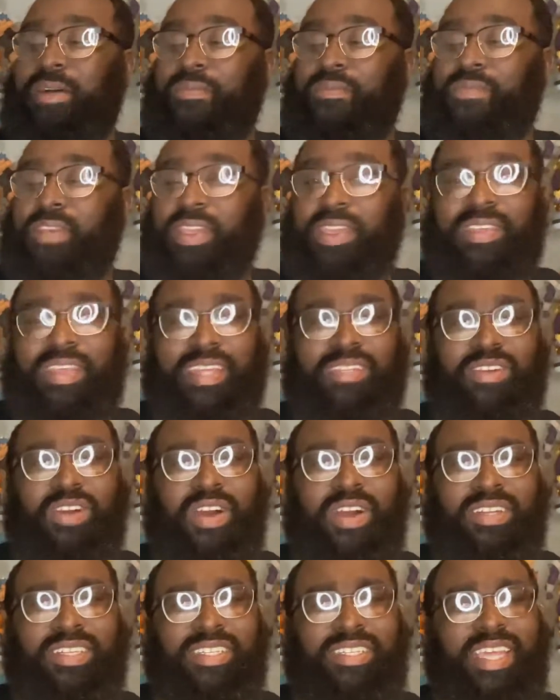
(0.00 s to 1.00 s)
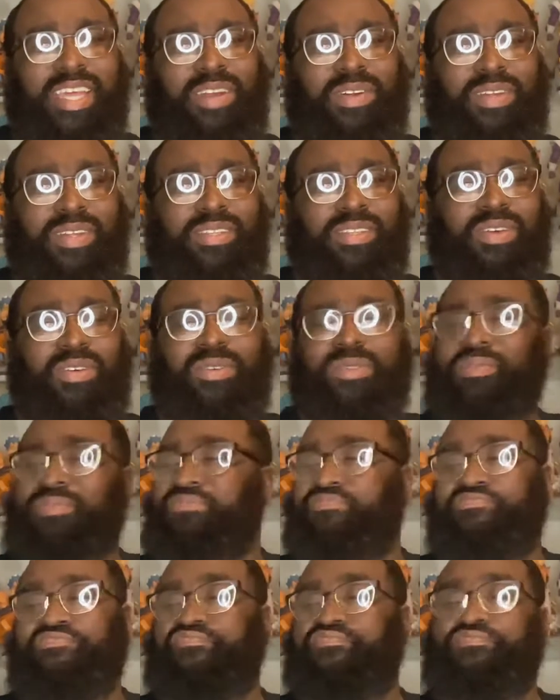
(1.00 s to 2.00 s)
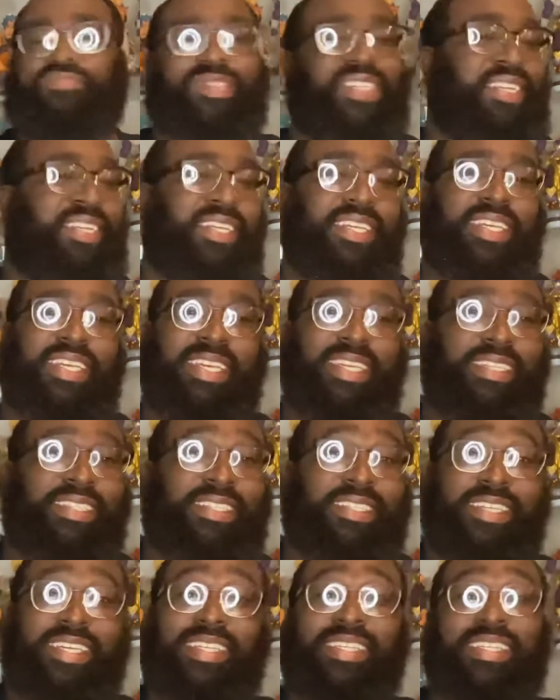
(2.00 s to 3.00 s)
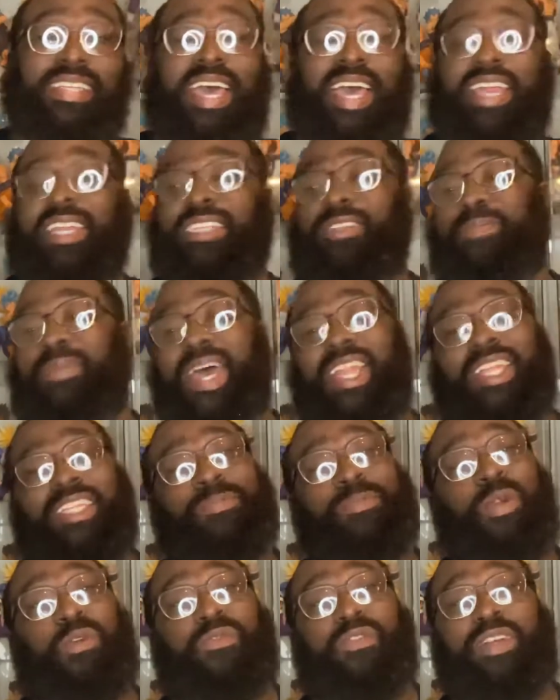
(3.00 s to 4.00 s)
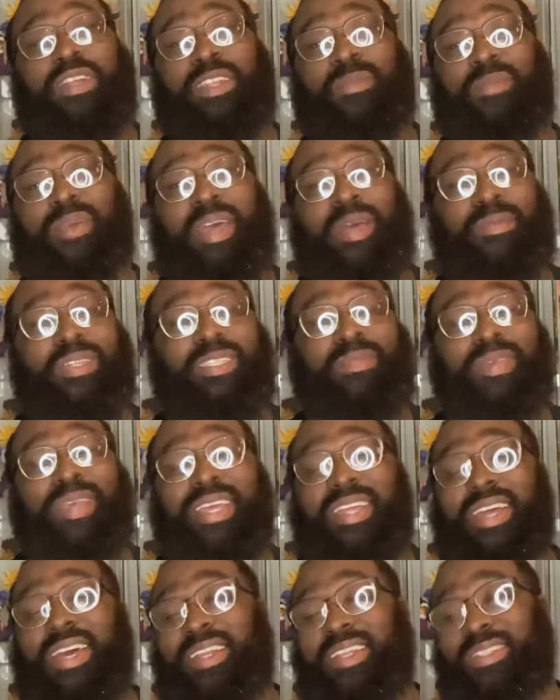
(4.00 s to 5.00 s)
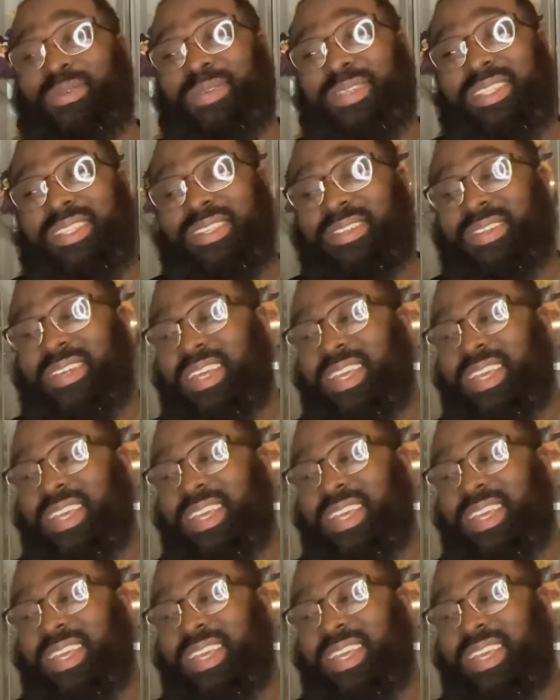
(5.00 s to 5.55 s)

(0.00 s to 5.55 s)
figure that's hard to stand on its own. It's not. It's balanced perfectly, man. I'm just being honest with you.